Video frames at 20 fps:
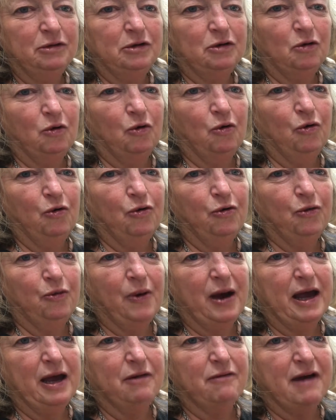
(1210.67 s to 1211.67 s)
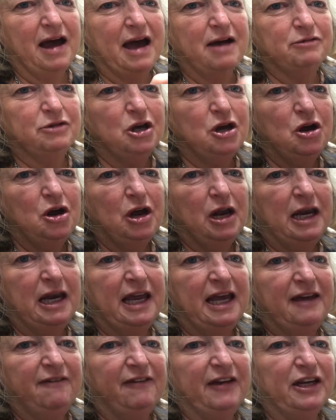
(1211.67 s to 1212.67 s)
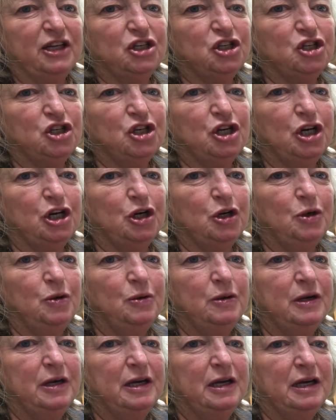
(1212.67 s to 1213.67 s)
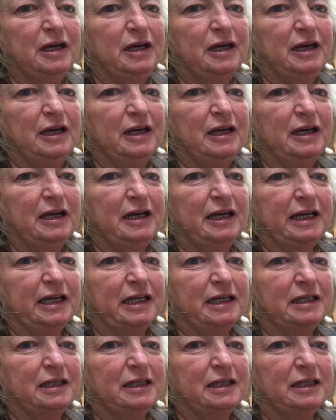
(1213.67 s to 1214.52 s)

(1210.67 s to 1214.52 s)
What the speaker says: all the way around, leaving two little